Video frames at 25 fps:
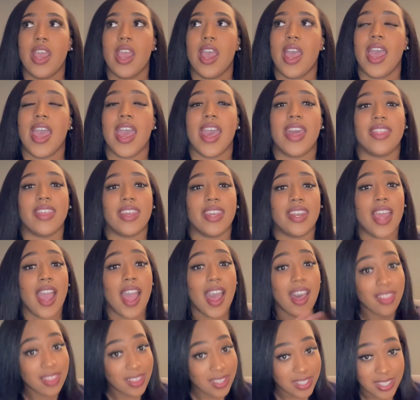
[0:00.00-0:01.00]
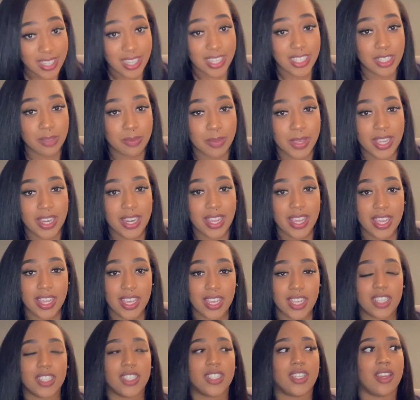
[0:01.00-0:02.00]
And then health assessment
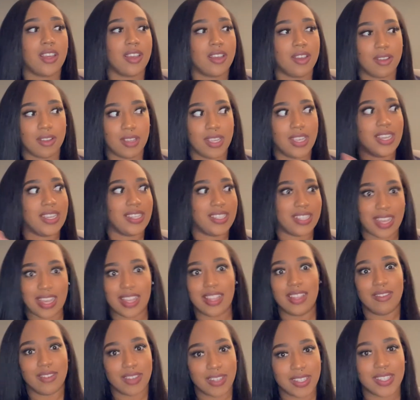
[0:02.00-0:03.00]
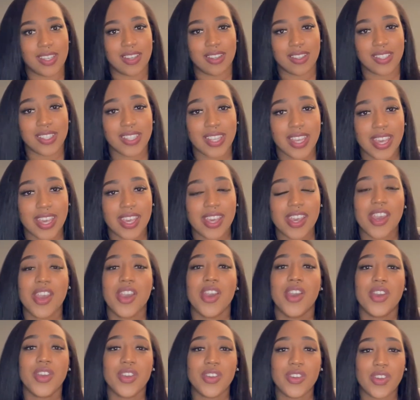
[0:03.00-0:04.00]
is exactly what it sounds like.
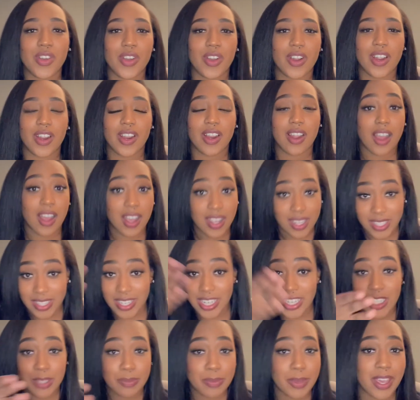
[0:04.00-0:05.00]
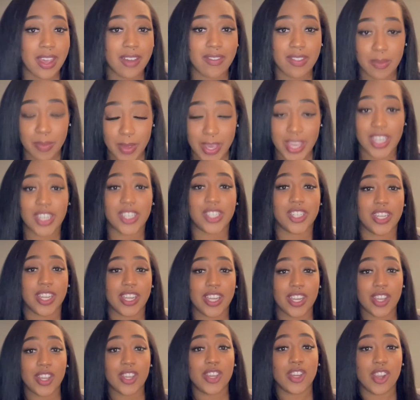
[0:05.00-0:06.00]
Your assessment of the patient,
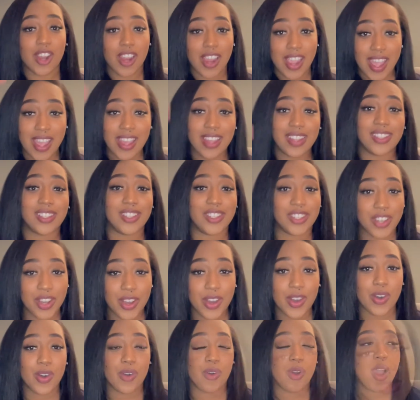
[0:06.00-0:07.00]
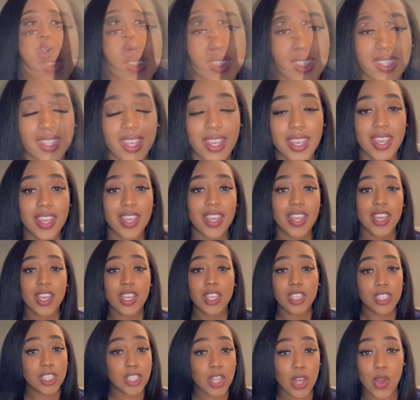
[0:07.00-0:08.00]
your head to toe.
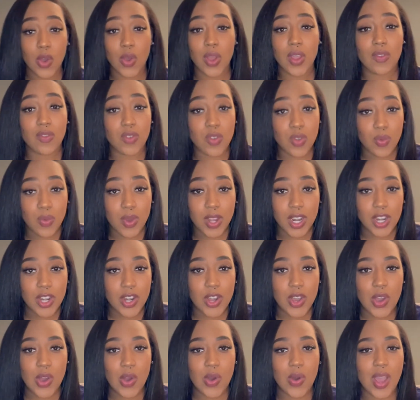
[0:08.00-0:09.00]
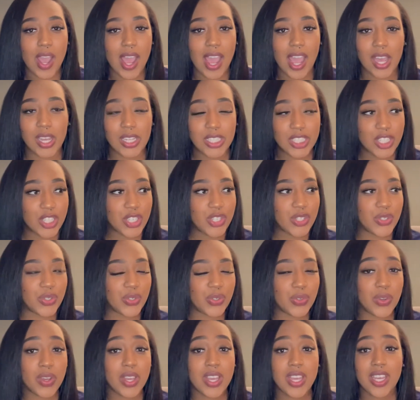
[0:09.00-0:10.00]
So if you want to know how
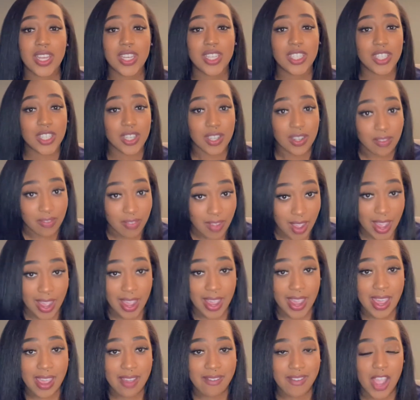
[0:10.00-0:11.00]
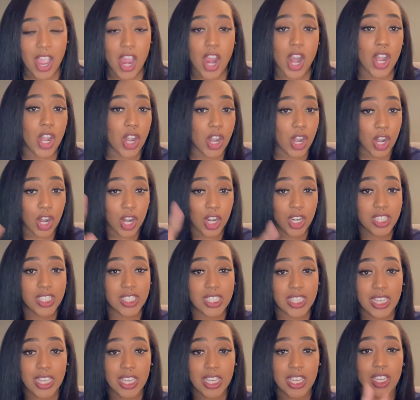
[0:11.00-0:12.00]
to survive
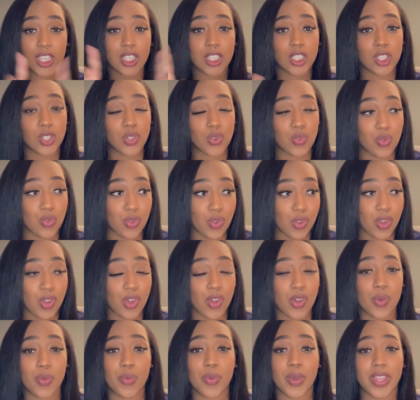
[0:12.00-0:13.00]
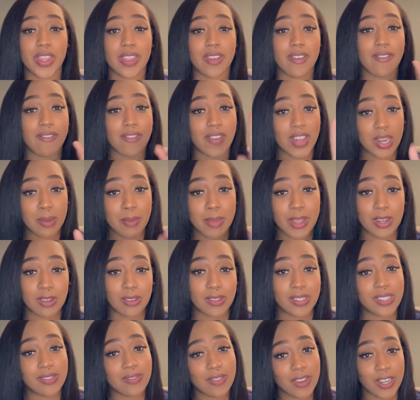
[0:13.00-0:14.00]
nursing school with
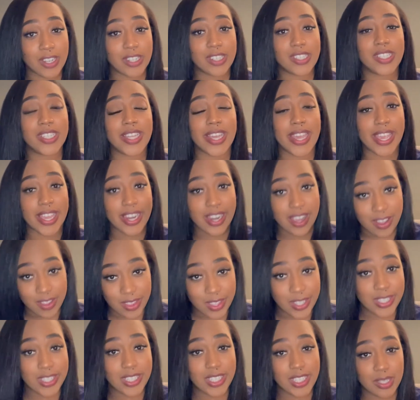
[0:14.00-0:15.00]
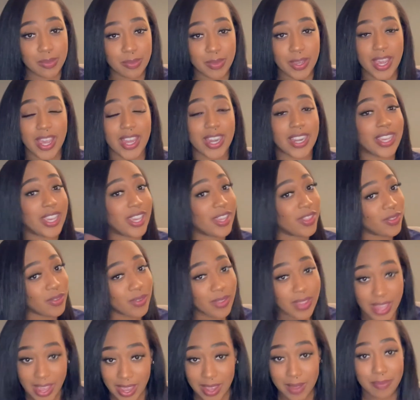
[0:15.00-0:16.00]
fundamentals first and health assessment, how to get through
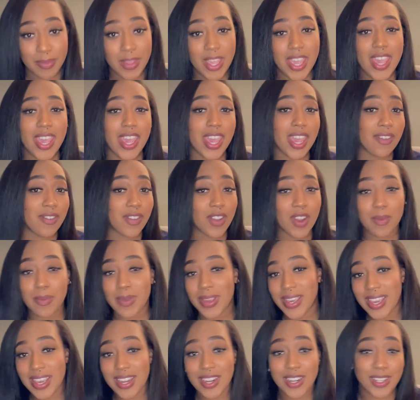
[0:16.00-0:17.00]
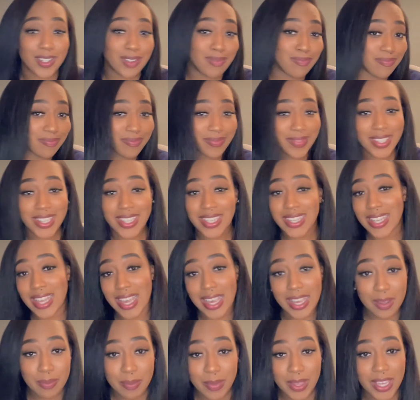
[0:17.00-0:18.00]
that, if you're a beginner
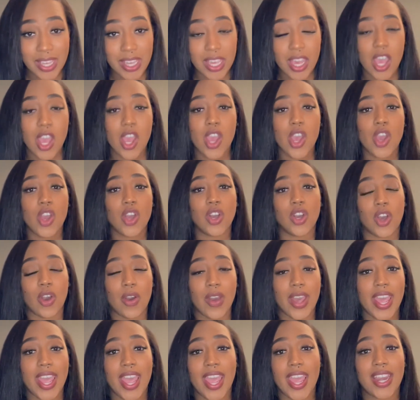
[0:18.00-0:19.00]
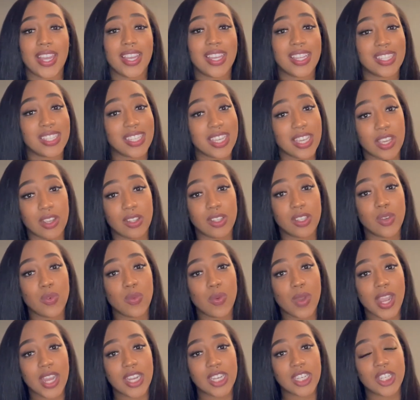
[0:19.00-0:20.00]
like me, go ahead, continue to
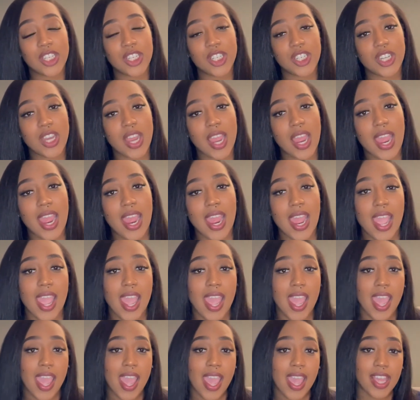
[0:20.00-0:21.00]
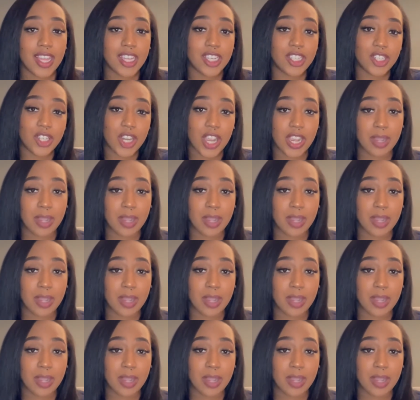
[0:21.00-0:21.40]
watch, check